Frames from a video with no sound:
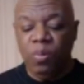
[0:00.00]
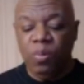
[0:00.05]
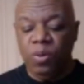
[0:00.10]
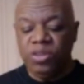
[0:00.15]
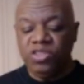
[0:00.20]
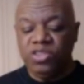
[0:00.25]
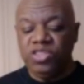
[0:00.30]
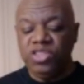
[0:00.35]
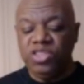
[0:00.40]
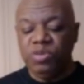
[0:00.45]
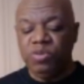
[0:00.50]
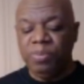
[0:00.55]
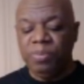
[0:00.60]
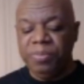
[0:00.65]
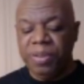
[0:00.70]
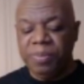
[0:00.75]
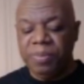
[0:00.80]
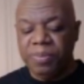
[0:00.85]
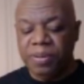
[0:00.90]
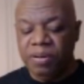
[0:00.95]
I want you to
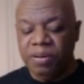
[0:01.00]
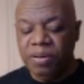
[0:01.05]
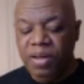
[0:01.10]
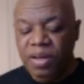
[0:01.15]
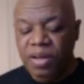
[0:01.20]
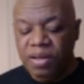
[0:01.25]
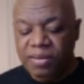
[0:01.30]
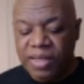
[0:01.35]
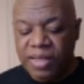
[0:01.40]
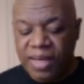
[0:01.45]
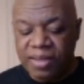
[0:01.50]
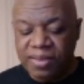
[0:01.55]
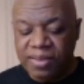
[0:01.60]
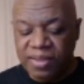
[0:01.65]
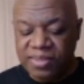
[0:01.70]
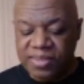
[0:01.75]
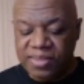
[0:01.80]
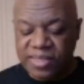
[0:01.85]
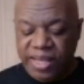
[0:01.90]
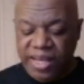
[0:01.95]
remember
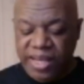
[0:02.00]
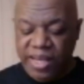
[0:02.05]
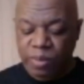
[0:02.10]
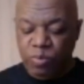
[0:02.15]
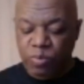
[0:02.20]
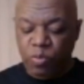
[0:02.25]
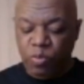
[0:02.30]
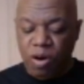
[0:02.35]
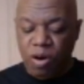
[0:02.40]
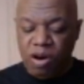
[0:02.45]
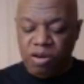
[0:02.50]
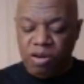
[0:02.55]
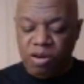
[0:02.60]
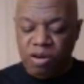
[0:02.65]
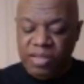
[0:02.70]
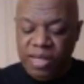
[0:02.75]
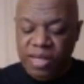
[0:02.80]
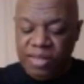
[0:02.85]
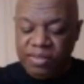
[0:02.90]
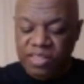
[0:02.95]
that the same
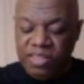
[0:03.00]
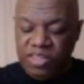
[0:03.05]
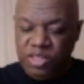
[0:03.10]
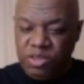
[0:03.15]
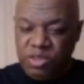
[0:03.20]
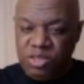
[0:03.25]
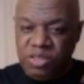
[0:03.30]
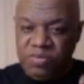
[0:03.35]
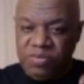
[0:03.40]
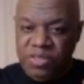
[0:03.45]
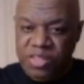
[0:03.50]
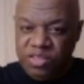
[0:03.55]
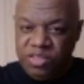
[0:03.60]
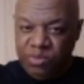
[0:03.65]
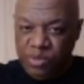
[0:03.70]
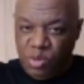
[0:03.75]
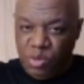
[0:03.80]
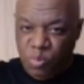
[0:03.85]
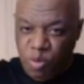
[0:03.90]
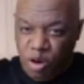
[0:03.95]
water that the children of
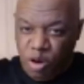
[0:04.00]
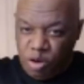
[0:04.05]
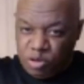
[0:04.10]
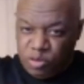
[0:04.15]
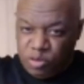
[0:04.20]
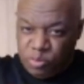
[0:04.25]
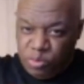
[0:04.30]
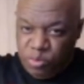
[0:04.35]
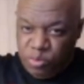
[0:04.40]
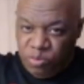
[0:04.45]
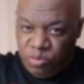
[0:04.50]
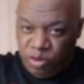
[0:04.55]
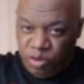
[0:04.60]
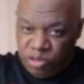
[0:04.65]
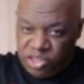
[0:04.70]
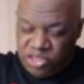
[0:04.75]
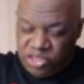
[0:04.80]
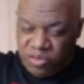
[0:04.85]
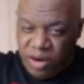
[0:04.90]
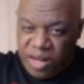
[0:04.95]
Israel walked through
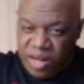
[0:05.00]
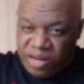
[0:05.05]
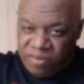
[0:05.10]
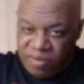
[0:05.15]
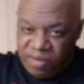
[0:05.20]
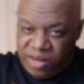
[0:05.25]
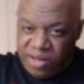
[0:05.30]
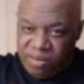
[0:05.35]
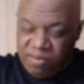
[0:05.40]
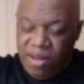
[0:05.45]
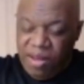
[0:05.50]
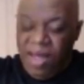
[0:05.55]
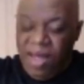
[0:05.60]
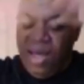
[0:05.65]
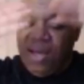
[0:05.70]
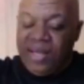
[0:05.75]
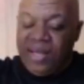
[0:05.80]
on dry ground,